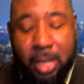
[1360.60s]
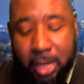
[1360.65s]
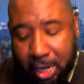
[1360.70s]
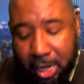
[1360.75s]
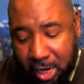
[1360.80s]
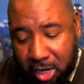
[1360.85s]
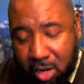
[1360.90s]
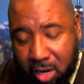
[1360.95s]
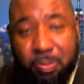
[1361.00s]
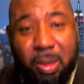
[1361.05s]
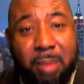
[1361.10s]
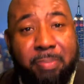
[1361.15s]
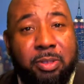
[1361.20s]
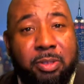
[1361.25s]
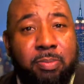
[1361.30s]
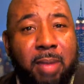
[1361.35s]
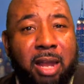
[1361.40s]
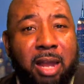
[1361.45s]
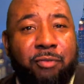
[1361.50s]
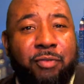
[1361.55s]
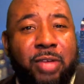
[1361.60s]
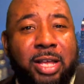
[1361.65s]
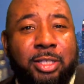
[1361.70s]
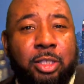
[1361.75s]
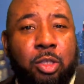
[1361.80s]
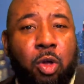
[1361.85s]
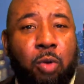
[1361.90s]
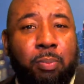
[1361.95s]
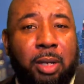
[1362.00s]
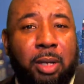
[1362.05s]
In the People's
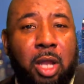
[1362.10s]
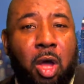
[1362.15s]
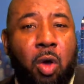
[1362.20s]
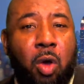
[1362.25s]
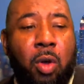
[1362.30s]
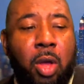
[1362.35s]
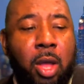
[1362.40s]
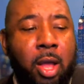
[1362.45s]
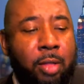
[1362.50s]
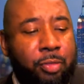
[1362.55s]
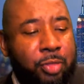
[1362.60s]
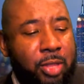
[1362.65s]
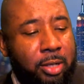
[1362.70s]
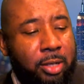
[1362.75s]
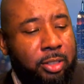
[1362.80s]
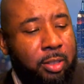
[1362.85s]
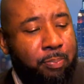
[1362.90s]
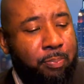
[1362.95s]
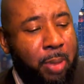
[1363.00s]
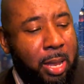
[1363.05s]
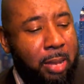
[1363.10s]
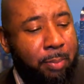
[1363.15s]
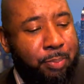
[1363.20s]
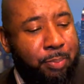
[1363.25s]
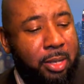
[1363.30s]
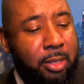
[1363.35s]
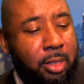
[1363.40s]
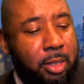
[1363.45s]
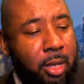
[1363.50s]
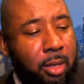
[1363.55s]
Manifesto below, there's
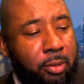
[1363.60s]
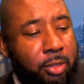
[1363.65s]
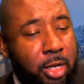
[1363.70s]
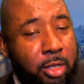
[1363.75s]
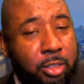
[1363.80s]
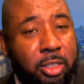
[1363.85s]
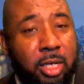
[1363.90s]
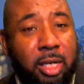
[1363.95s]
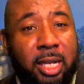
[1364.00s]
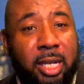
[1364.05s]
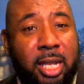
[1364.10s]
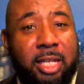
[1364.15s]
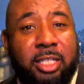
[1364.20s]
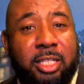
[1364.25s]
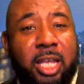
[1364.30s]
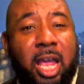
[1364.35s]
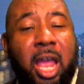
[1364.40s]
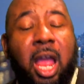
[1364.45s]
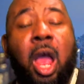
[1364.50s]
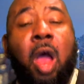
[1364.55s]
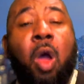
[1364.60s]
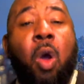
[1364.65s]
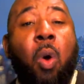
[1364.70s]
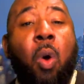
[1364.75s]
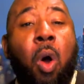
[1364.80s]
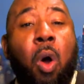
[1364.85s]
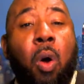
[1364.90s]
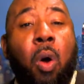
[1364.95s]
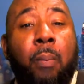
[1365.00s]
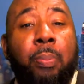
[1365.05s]
a link said,
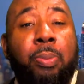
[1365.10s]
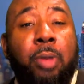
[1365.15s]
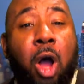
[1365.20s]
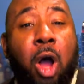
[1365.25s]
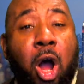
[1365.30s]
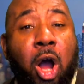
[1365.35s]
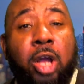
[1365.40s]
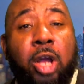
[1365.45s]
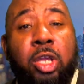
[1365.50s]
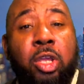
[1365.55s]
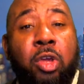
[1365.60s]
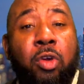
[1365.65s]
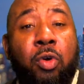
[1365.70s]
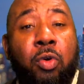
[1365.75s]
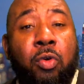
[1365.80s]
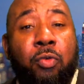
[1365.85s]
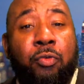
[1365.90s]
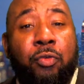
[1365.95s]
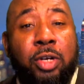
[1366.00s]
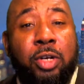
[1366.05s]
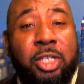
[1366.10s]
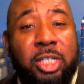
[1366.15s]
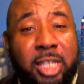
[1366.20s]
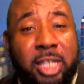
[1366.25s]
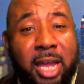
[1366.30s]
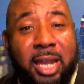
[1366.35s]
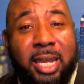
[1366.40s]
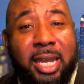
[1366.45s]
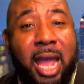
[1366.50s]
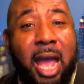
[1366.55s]
are you for
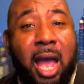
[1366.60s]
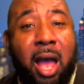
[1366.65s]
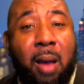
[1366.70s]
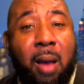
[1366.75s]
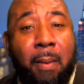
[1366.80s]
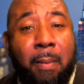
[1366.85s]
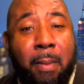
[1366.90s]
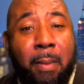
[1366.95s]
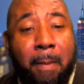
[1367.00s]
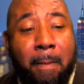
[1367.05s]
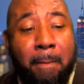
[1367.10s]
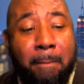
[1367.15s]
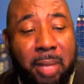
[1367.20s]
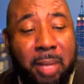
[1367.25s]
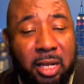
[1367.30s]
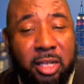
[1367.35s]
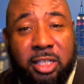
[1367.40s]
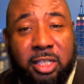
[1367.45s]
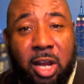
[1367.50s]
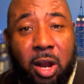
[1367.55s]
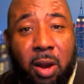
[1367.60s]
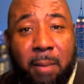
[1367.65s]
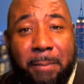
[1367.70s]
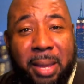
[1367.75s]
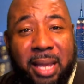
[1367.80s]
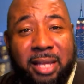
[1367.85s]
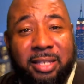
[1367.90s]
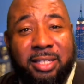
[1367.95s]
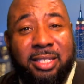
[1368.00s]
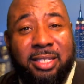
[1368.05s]
shutting down military
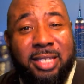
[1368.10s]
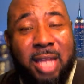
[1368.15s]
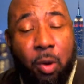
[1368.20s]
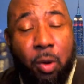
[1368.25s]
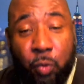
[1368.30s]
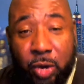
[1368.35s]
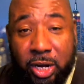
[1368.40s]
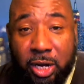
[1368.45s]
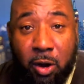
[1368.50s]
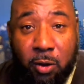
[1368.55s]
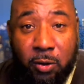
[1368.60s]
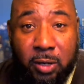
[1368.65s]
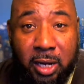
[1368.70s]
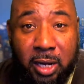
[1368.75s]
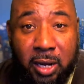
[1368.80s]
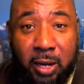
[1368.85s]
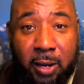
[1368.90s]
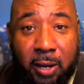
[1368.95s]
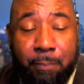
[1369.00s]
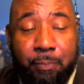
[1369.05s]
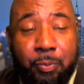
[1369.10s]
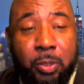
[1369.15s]
bases that we don't need?